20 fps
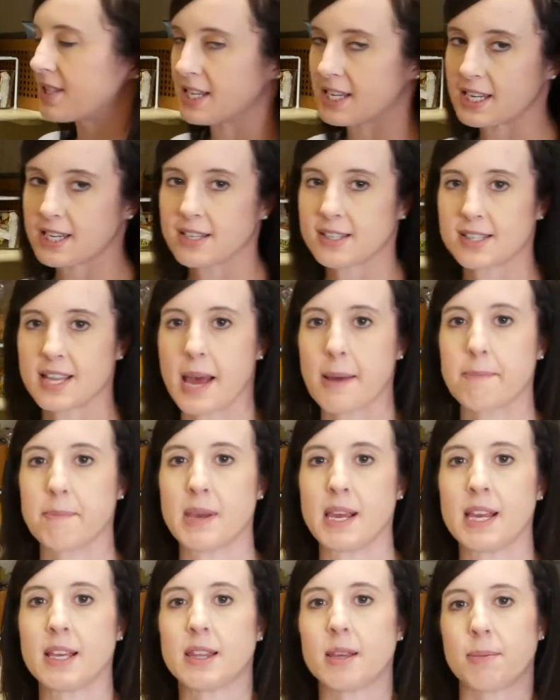things that
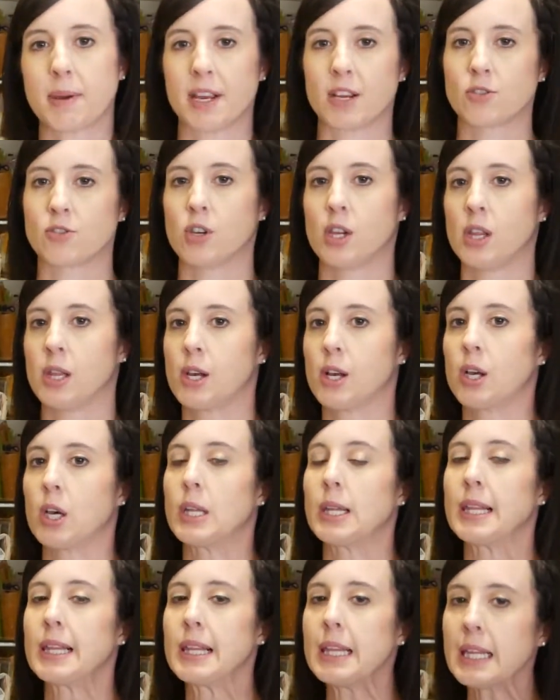made the pantry look
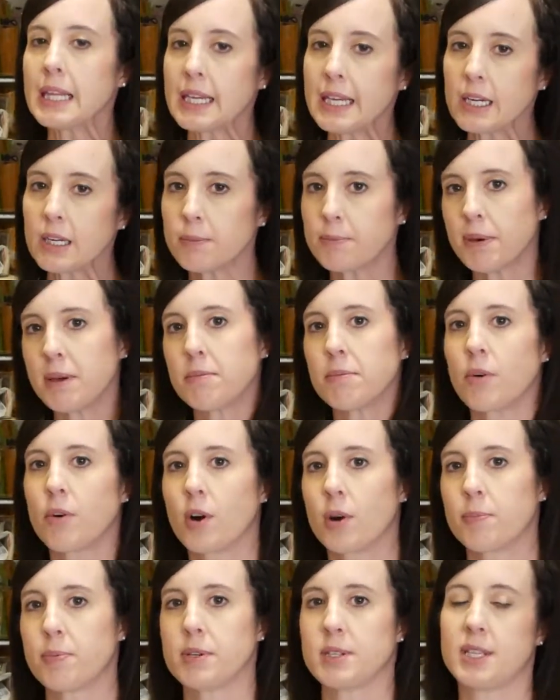a little bit
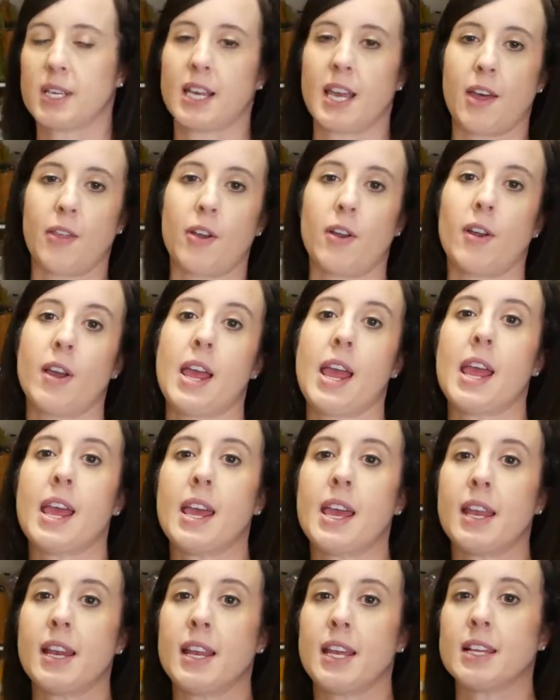more put together.
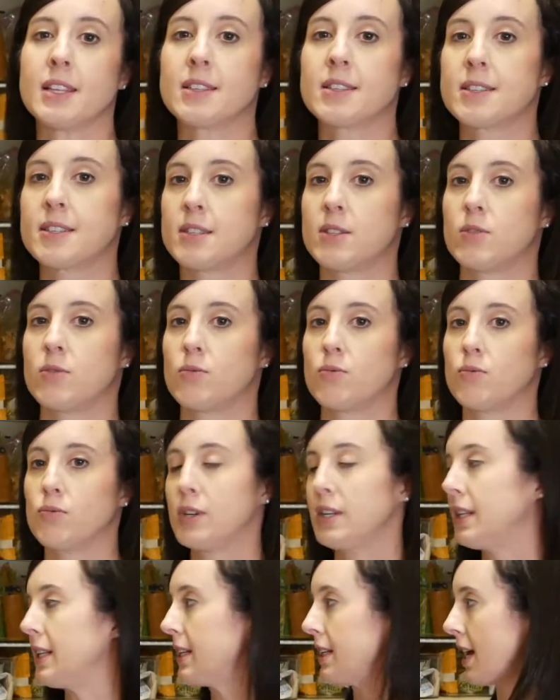And it's
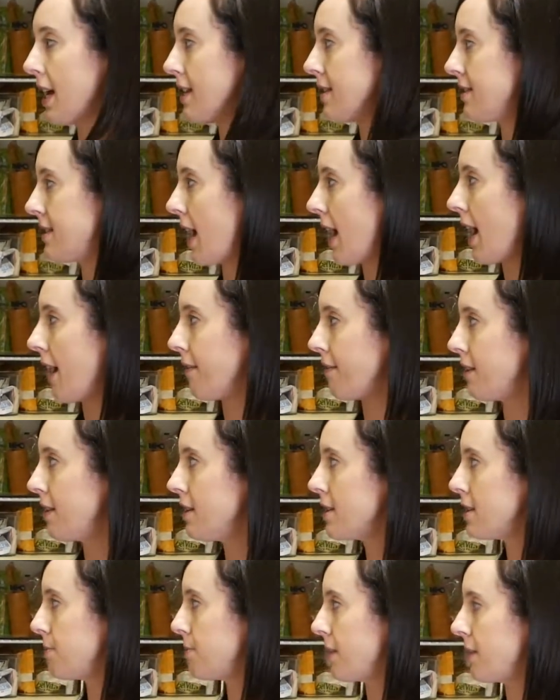really nice to have
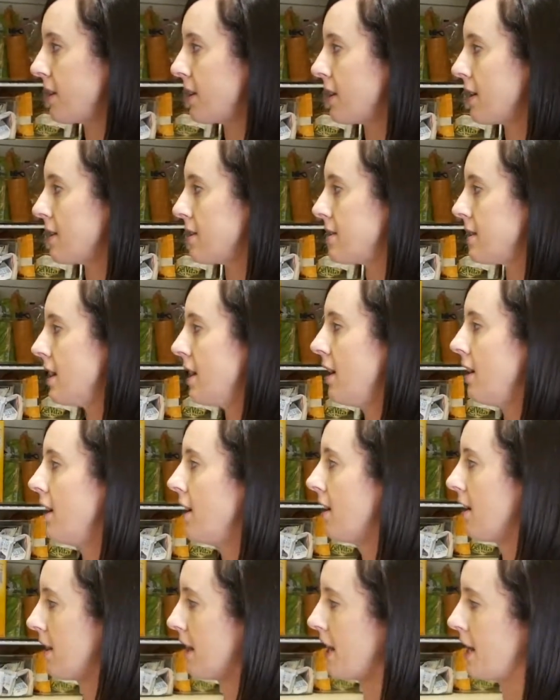this because
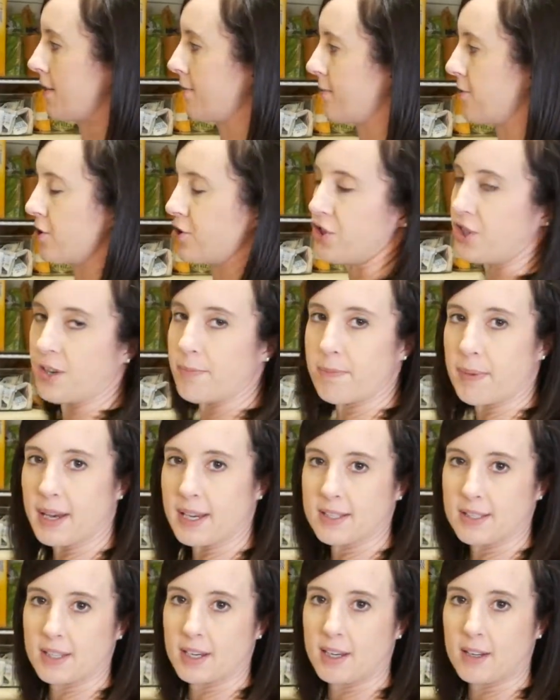like for the chip
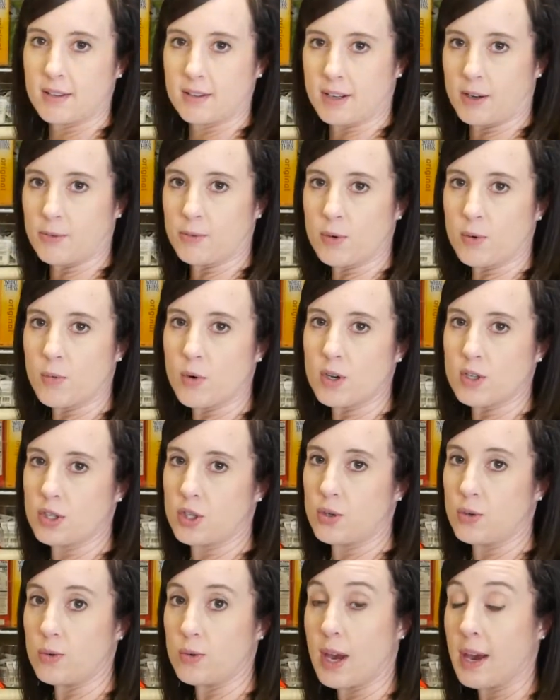basket, if we want
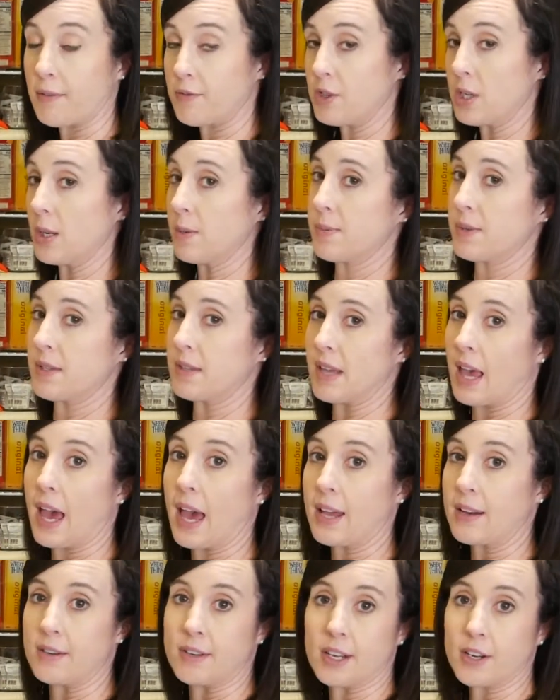to have chips
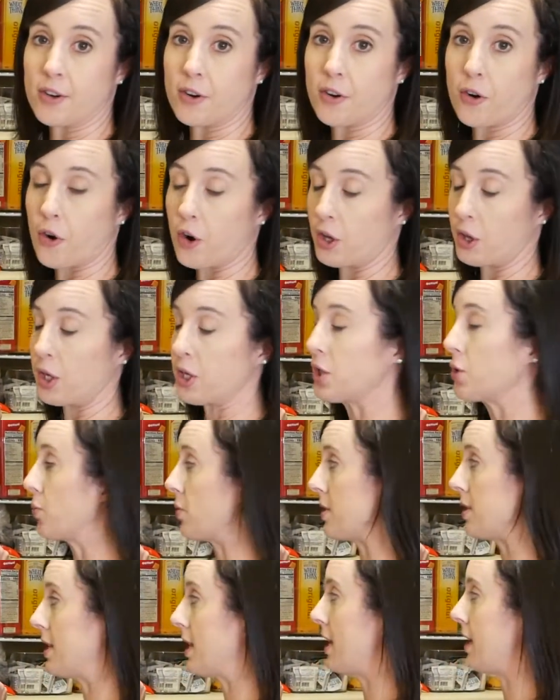at dinner or lunch
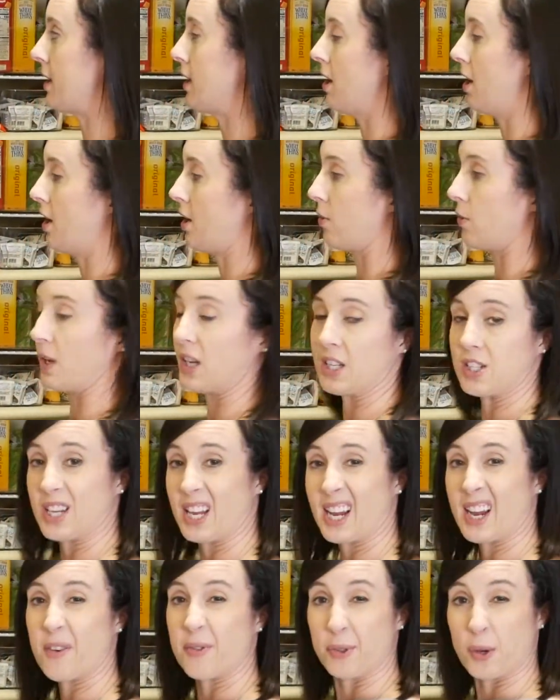one day, we can
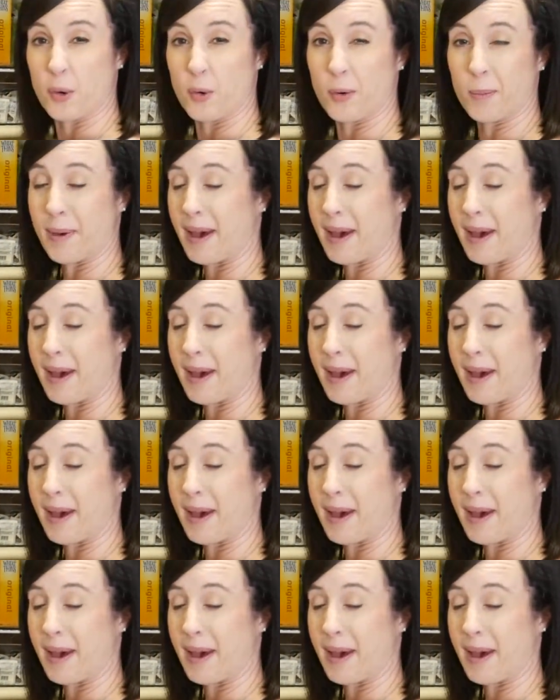take out the whole